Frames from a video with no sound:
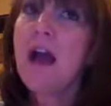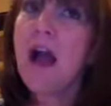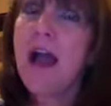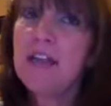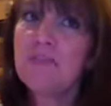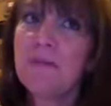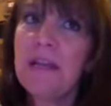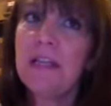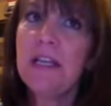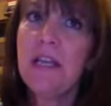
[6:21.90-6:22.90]
has
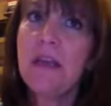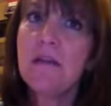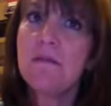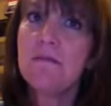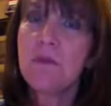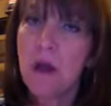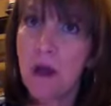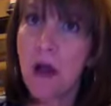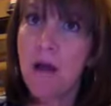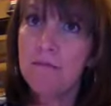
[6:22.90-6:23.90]
really,
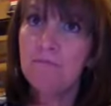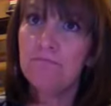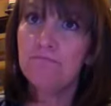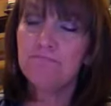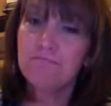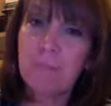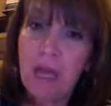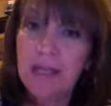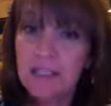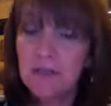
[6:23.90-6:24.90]
I
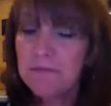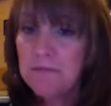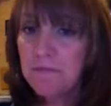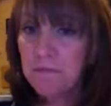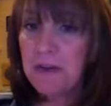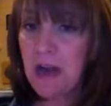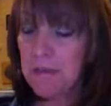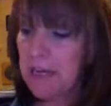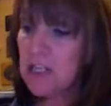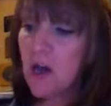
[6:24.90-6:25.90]
guess, freed
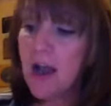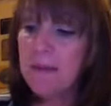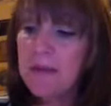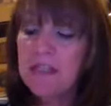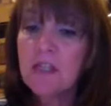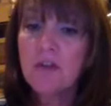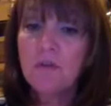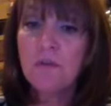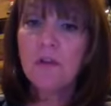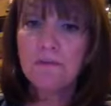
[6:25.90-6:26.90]
up my time is the
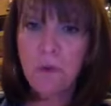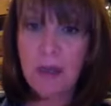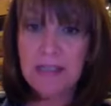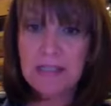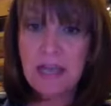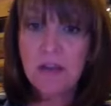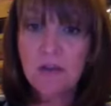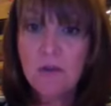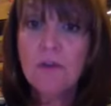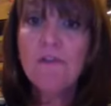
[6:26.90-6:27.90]
Google Voice. And
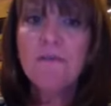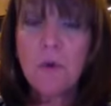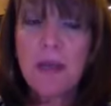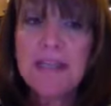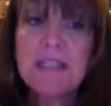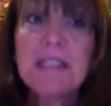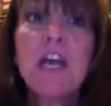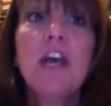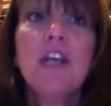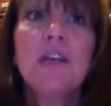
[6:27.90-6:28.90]
Google Voice,
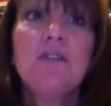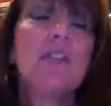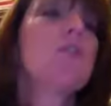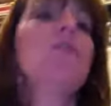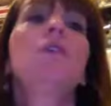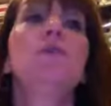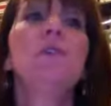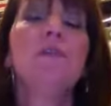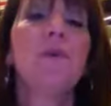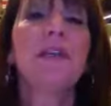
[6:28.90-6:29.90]
you just go to
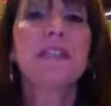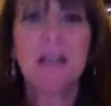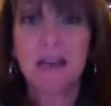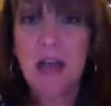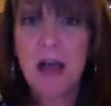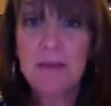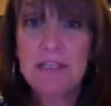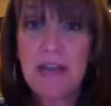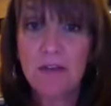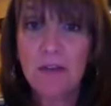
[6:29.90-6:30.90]
googlevoice.com and
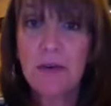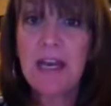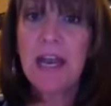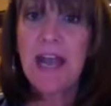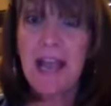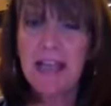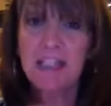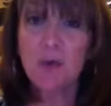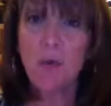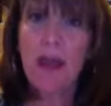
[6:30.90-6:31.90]
download it.
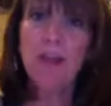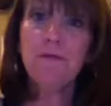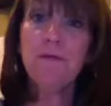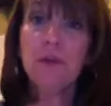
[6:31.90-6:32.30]
It's a way for